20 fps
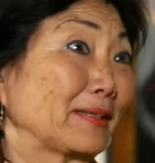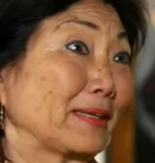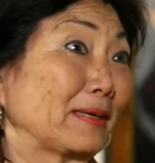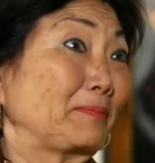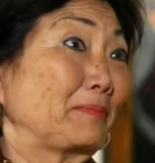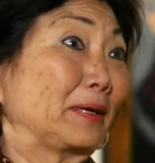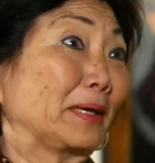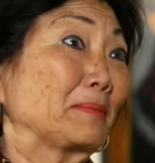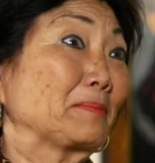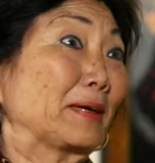They
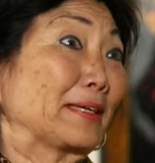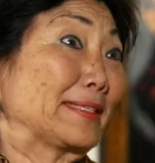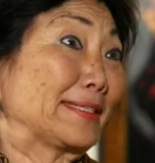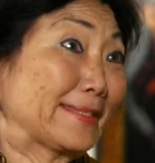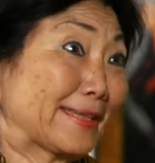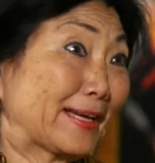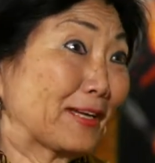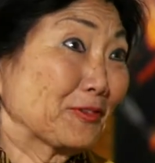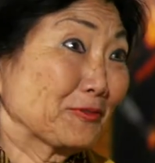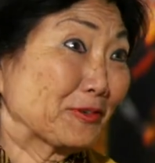pay my
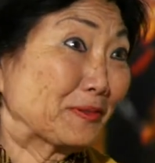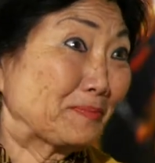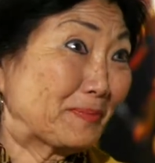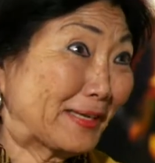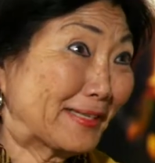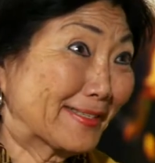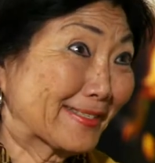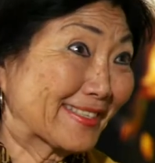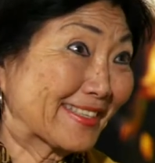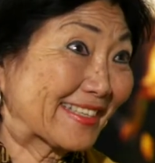salary,
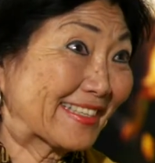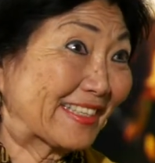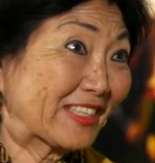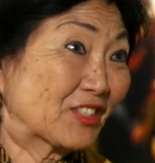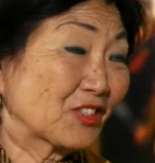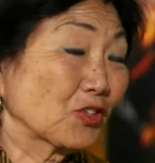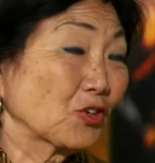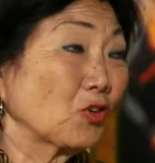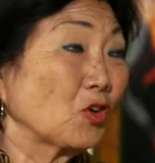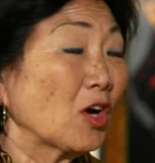basically.
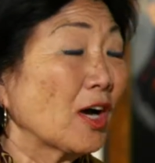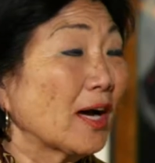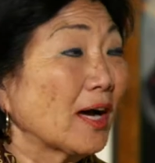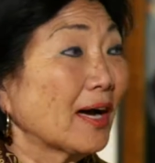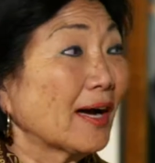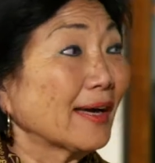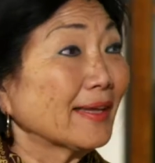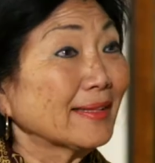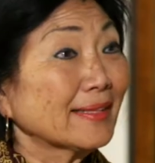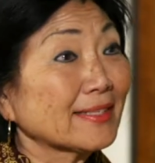So
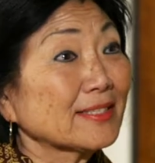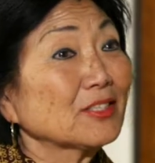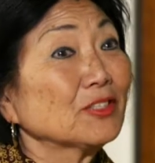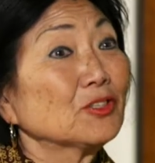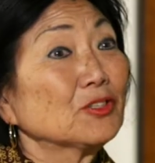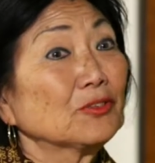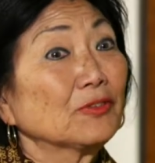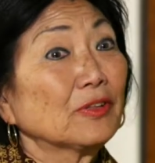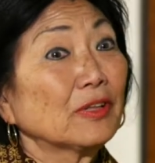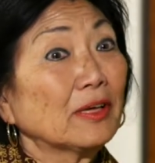I listen
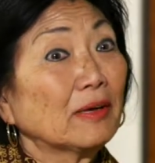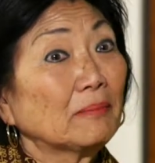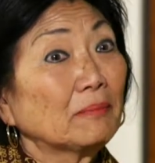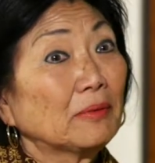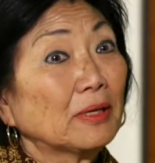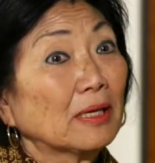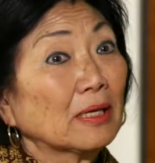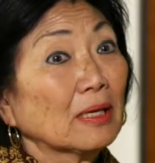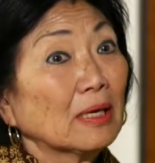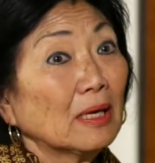to them,
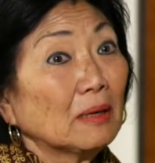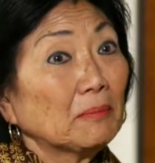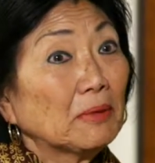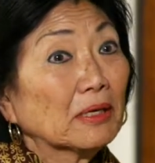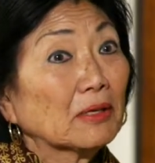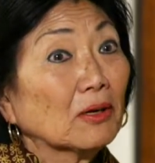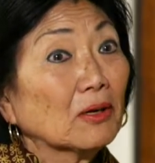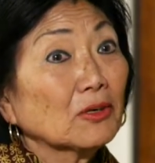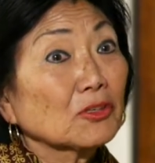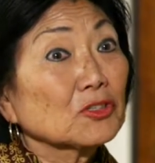but,
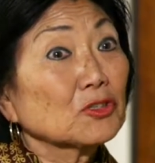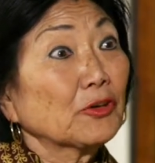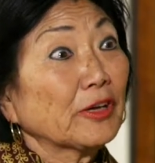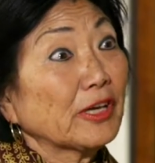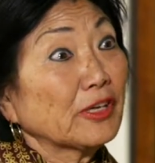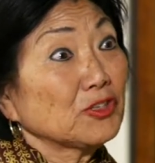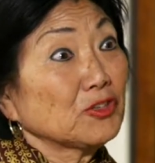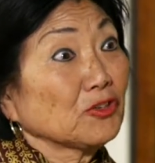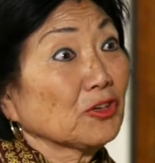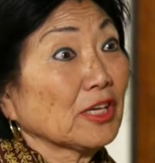but also
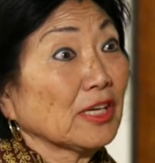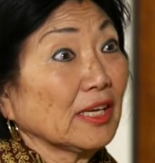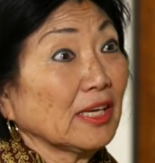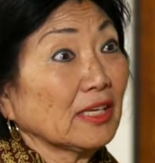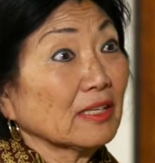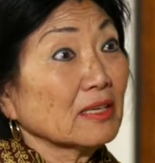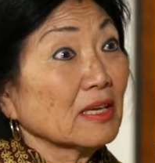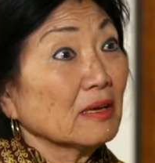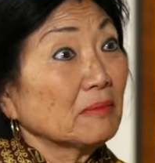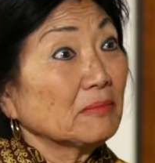educate,